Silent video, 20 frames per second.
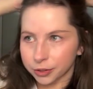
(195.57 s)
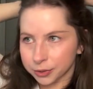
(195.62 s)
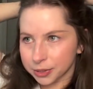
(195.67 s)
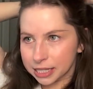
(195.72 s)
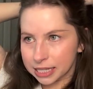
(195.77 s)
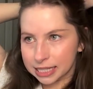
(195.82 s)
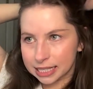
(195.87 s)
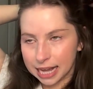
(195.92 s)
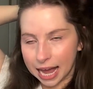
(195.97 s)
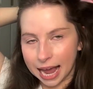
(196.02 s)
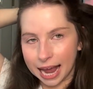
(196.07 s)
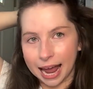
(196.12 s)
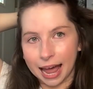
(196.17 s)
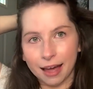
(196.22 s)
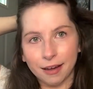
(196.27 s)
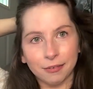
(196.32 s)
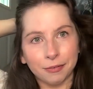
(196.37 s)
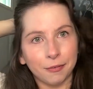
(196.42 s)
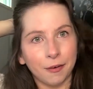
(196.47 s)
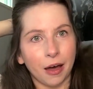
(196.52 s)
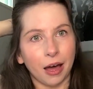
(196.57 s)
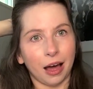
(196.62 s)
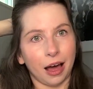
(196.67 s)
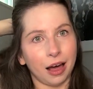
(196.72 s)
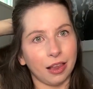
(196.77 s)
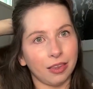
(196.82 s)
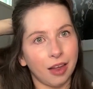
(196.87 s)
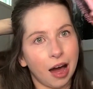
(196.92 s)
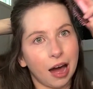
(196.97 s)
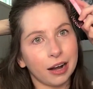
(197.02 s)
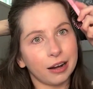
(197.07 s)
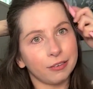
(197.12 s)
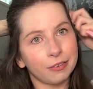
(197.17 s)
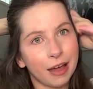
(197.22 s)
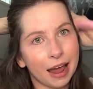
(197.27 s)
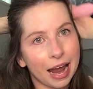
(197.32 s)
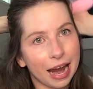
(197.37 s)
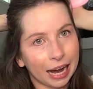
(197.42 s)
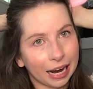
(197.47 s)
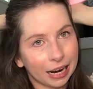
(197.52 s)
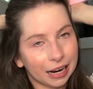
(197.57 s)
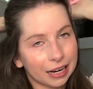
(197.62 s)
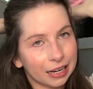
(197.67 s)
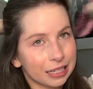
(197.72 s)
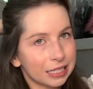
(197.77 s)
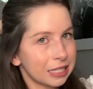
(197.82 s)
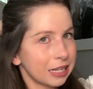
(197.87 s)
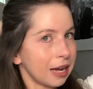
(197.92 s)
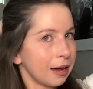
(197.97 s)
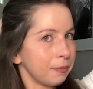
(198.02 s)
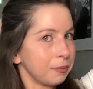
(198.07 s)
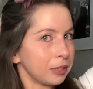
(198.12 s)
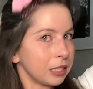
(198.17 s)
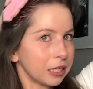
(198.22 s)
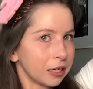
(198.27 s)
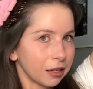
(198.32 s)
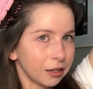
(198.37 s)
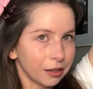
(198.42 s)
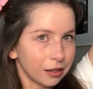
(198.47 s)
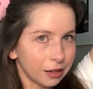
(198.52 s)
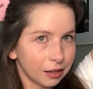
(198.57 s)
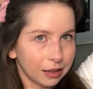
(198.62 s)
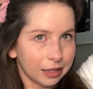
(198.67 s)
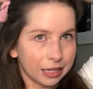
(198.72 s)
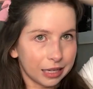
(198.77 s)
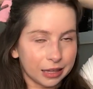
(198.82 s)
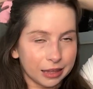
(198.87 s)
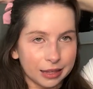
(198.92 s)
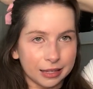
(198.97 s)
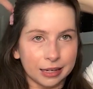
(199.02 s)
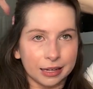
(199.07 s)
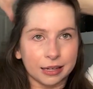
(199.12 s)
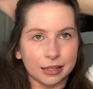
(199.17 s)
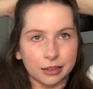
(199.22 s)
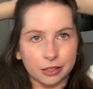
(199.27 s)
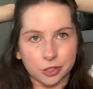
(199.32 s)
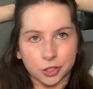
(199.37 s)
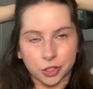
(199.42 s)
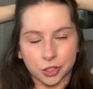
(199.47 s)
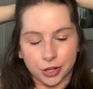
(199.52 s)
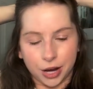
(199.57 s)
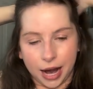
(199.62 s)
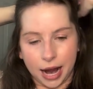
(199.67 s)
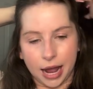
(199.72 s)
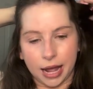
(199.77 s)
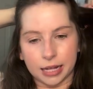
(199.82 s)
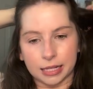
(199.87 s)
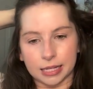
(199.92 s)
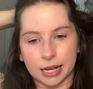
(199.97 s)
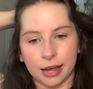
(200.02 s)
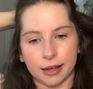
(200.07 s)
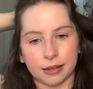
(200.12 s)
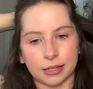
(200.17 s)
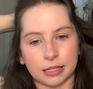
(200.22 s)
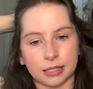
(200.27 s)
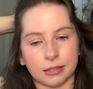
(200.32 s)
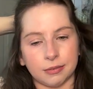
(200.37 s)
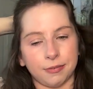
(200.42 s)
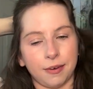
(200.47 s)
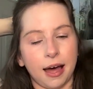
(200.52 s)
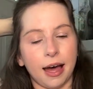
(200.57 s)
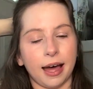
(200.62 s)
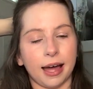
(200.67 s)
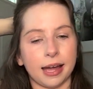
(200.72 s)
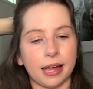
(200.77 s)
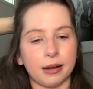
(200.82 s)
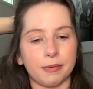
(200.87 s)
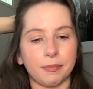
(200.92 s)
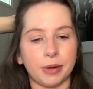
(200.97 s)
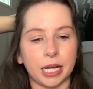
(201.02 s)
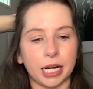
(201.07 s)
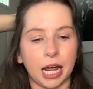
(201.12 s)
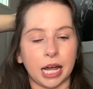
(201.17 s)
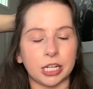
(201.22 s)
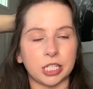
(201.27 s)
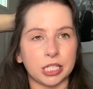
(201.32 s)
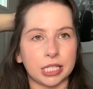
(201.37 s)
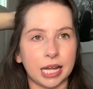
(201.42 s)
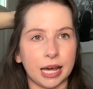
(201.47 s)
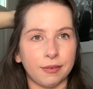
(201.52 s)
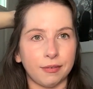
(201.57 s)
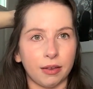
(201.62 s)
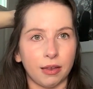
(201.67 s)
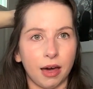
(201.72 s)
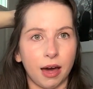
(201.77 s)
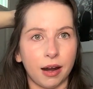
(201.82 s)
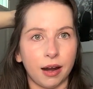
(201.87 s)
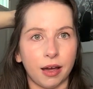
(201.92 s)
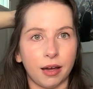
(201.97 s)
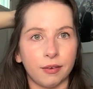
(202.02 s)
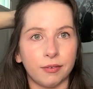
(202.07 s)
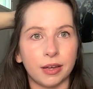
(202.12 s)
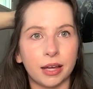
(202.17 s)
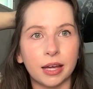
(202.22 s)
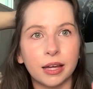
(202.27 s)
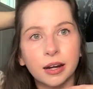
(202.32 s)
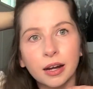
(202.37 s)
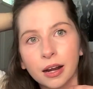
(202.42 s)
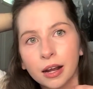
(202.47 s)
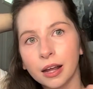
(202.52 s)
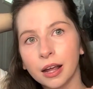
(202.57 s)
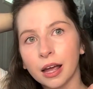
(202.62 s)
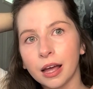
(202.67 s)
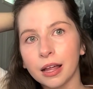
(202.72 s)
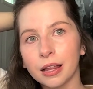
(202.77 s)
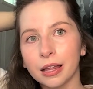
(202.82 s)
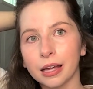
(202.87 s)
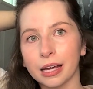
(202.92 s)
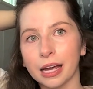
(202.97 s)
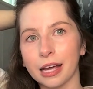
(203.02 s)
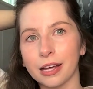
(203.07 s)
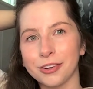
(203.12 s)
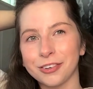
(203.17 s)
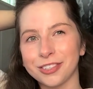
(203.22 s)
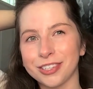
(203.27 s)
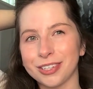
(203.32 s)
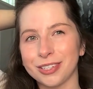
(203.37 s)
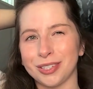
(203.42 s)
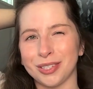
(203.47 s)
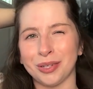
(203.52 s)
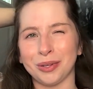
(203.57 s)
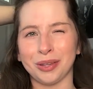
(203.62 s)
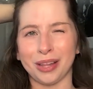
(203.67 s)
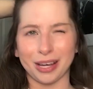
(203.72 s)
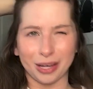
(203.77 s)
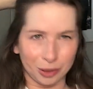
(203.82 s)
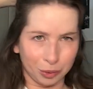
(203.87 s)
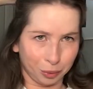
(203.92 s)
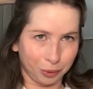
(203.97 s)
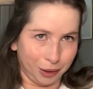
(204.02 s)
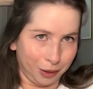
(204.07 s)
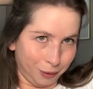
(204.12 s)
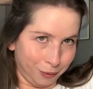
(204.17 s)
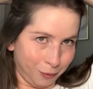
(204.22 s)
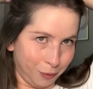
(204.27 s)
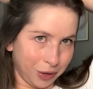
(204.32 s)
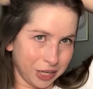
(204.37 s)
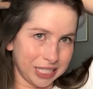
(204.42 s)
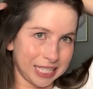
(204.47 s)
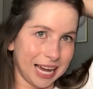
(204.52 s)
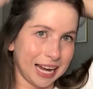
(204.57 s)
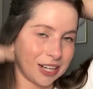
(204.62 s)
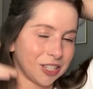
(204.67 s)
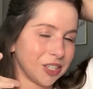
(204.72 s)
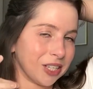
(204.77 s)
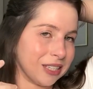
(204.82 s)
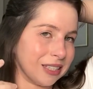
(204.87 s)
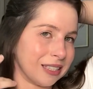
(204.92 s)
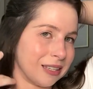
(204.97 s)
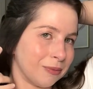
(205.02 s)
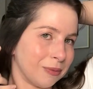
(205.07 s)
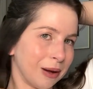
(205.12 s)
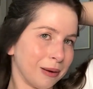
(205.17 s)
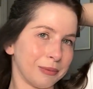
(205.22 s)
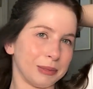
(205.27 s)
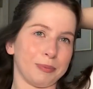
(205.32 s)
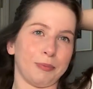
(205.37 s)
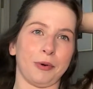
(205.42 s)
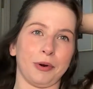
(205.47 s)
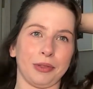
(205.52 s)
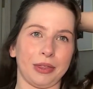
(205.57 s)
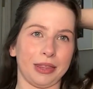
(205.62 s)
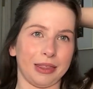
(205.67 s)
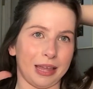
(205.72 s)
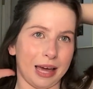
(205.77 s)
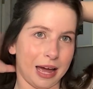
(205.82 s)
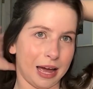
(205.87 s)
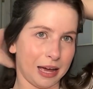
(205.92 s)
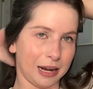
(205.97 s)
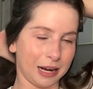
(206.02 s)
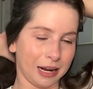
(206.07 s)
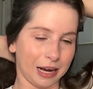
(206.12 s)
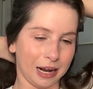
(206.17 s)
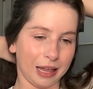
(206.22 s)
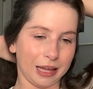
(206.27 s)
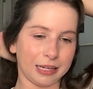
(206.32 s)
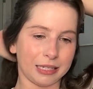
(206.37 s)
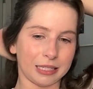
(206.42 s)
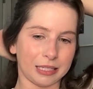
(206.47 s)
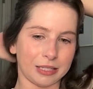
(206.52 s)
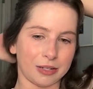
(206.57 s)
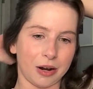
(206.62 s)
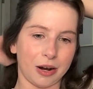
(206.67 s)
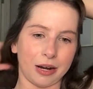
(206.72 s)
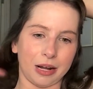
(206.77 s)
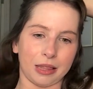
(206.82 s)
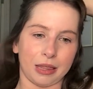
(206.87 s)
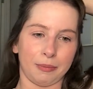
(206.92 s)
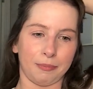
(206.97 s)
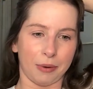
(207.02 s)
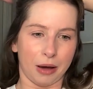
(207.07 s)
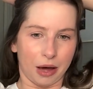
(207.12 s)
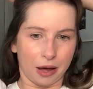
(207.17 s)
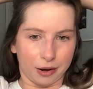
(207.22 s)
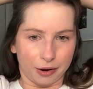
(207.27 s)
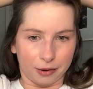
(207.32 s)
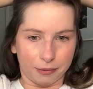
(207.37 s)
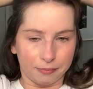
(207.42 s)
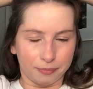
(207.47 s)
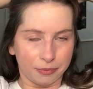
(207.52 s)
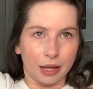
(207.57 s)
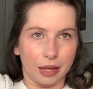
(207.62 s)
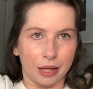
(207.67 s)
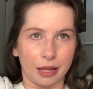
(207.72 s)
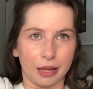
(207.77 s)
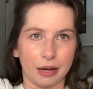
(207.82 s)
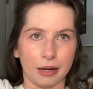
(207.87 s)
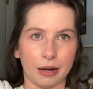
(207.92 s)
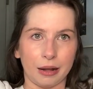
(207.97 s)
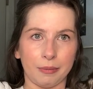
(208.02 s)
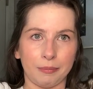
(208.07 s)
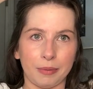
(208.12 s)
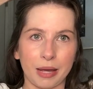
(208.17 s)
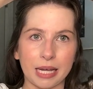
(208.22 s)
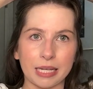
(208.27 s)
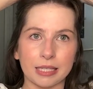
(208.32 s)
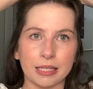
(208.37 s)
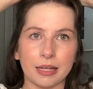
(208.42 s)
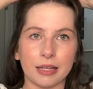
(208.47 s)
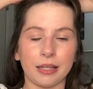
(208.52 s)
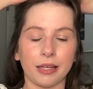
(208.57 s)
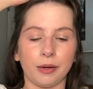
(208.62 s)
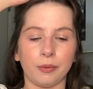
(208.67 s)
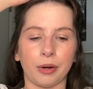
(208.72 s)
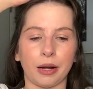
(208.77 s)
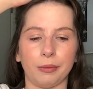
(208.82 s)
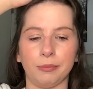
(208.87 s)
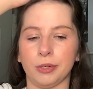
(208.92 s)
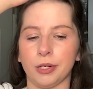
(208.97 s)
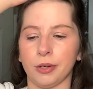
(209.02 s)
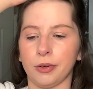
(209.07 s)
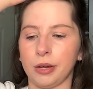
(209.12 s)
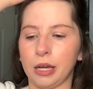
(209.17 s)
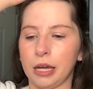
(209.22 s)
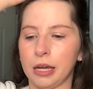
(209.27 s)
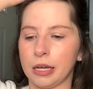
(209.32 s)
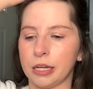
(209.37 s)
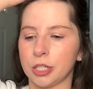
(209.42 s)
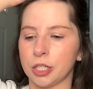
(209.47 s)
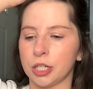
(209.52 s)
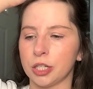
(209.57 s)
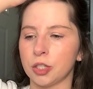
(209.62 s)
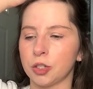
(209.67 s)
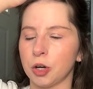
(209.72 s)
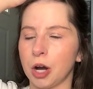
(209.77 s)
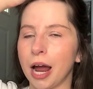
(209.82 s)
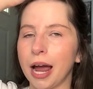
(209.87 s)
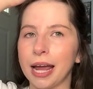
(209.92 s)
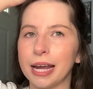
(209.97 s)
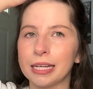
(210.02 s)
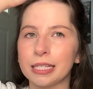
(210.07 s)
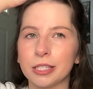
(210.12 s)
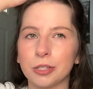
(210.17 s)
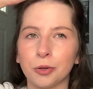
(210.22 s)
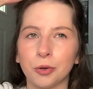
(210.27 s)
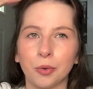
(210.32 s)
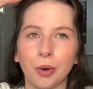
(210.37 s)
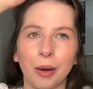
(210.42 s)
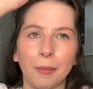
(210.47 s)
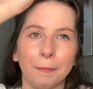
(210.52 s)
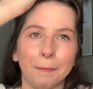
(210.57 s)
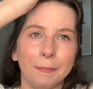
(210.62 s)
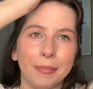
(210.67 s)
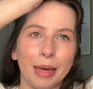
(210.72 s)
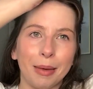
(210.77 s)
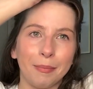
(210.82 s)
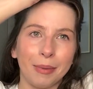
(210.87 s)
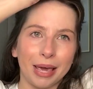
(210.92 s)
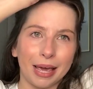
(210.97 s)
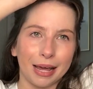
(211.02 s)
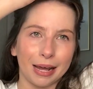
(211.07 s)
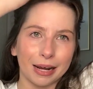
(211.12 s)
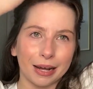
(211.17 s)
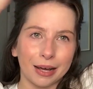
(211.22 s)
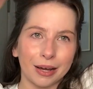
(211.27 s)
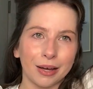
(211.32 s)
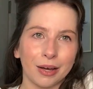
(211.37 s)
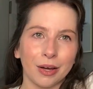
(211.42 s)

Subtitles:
since I have a lot of hair, it's not particularly thick, the strands, it's fine, but I just have a lot of it. Like, I usually do like 3 or 4 sections, sometimes more than that. And I like to start at the bottom. And basically what I'm doing is just trying to mimic